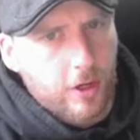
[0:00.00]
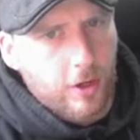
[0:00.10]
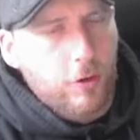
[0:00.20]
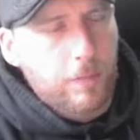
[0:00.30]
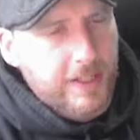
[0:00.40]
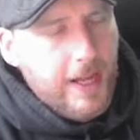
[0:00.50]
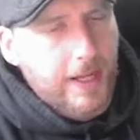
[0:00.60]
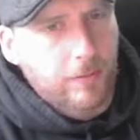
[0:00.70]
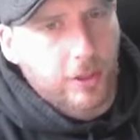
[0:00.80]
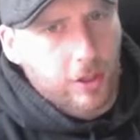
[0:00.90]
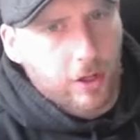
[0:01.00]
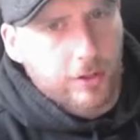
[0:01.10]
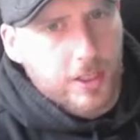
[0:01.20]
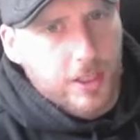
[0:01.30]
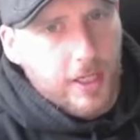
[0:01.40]
who became the
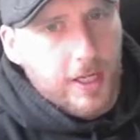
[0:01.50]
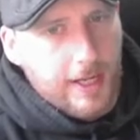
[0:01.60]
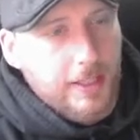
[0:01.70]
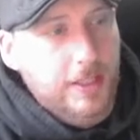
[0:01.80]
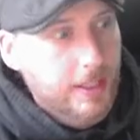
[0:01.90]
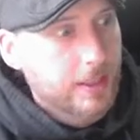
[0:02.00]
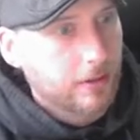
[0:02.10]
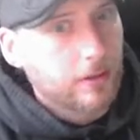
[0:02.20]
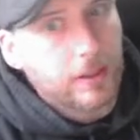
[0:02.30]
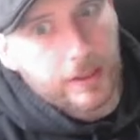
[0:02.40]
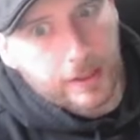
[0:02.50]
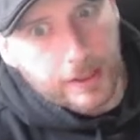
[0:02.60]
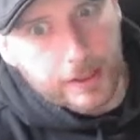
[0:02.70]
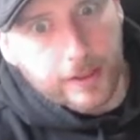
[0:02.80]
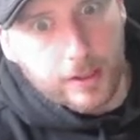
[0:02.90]
gods and did indeed